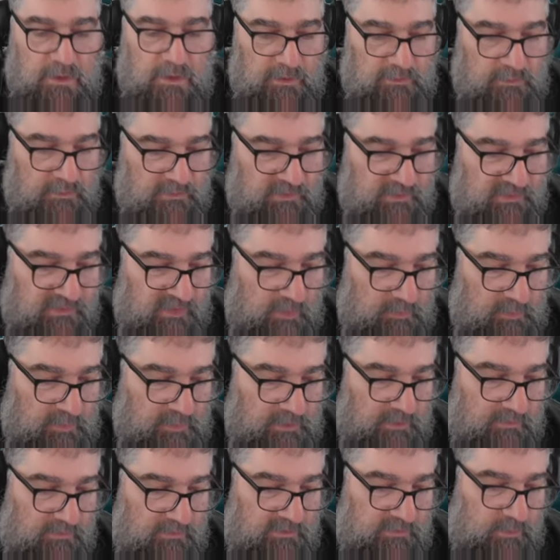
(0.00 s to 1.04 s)
So we'll just jump
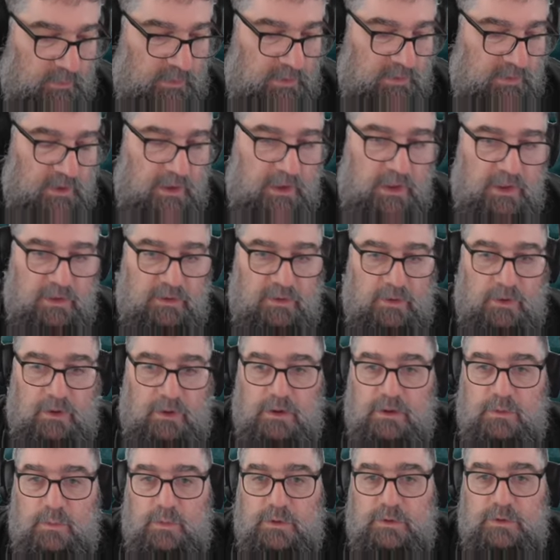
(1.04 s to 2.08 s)
into this one and
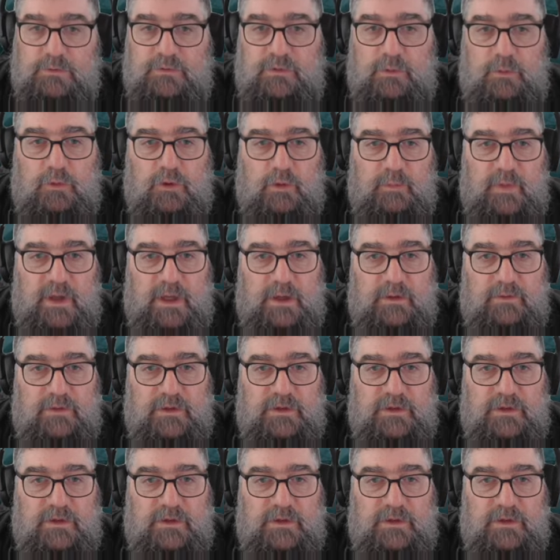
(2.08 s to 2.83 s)
I will talk about